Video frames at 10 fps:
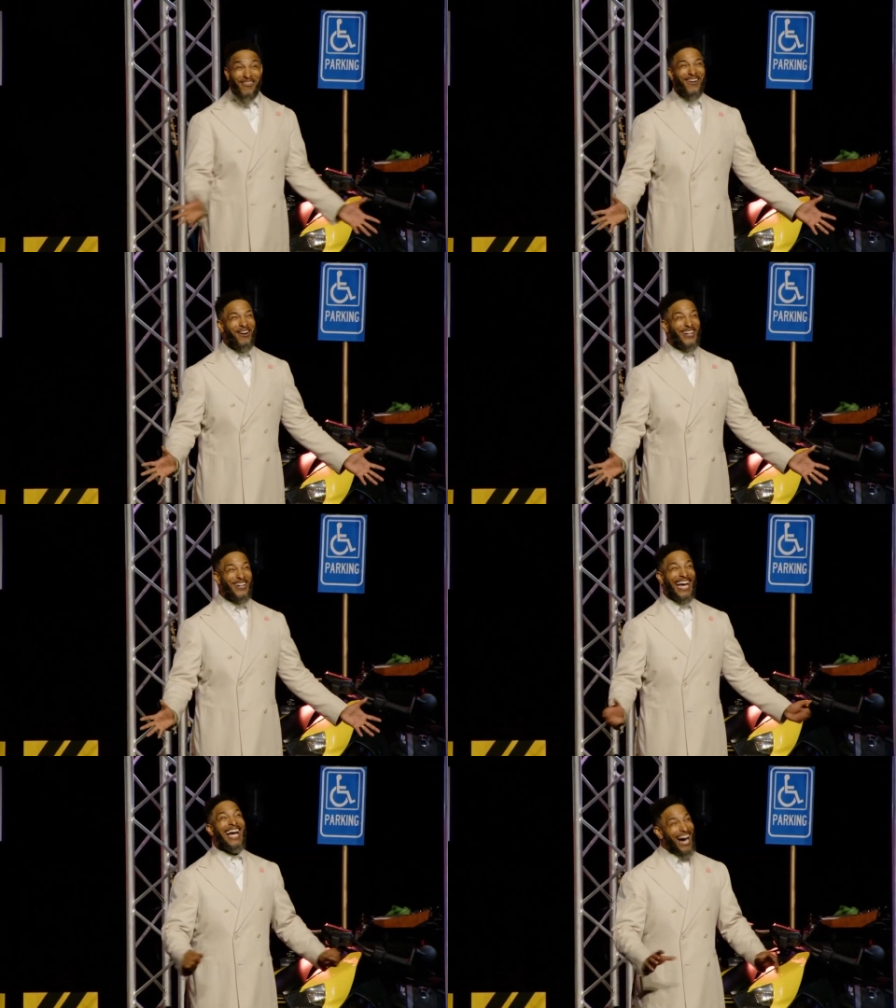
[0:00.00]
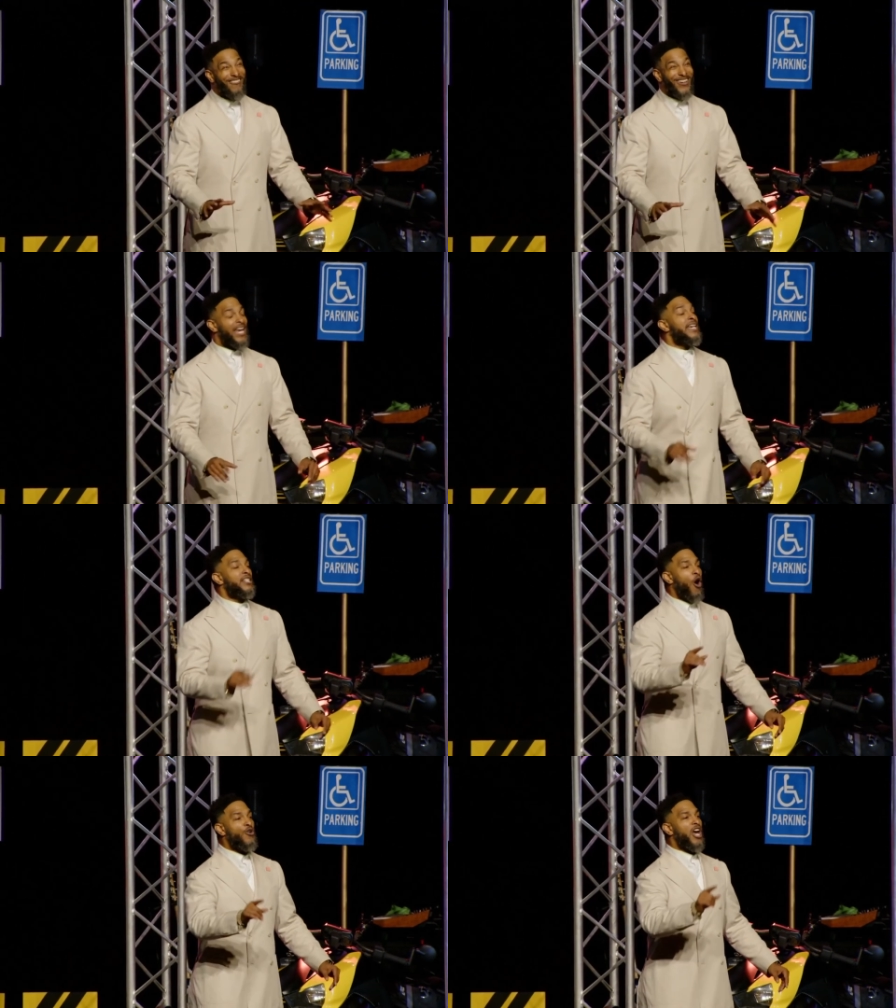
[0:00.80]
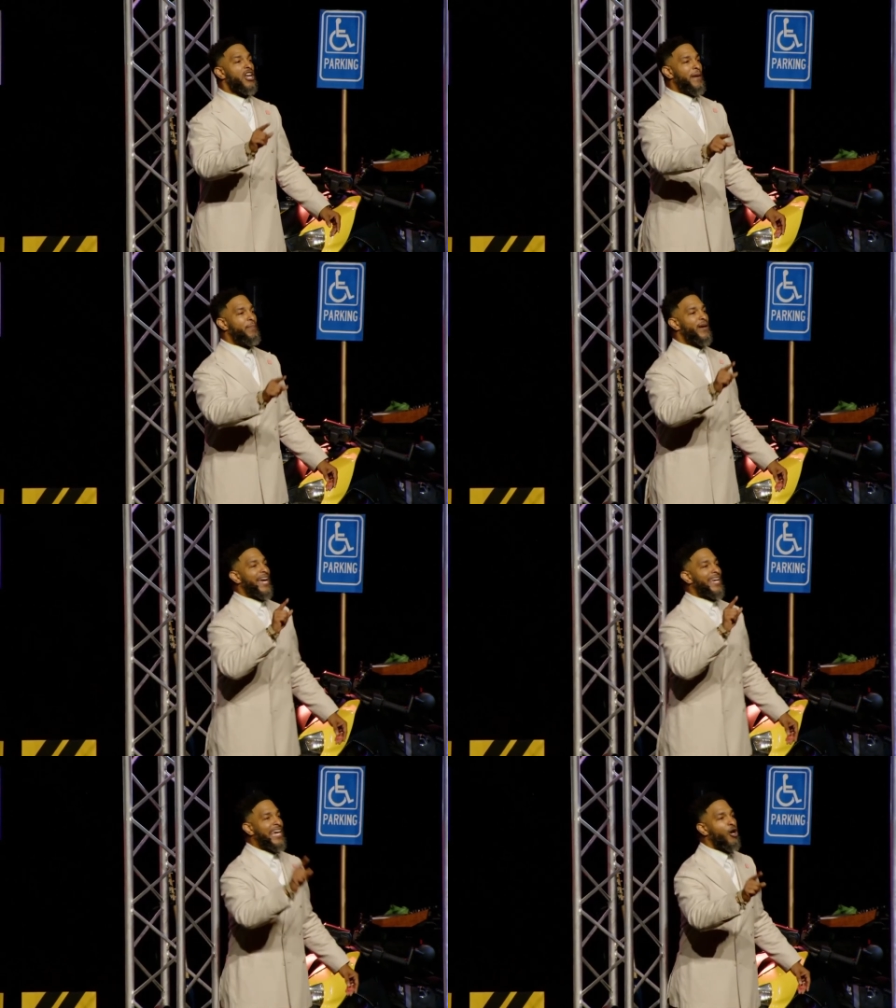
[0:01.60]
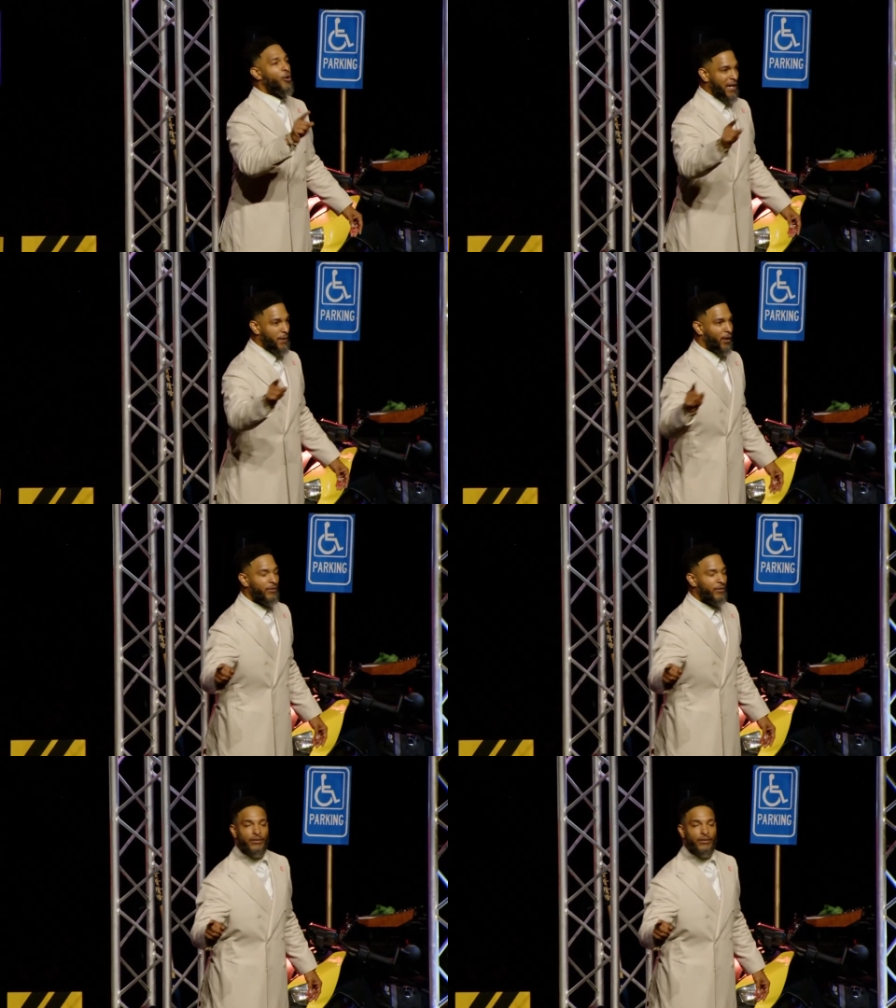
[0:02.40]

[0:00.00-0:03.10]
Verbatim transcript: I'm okay, I'm okay. Those are the people that kill people.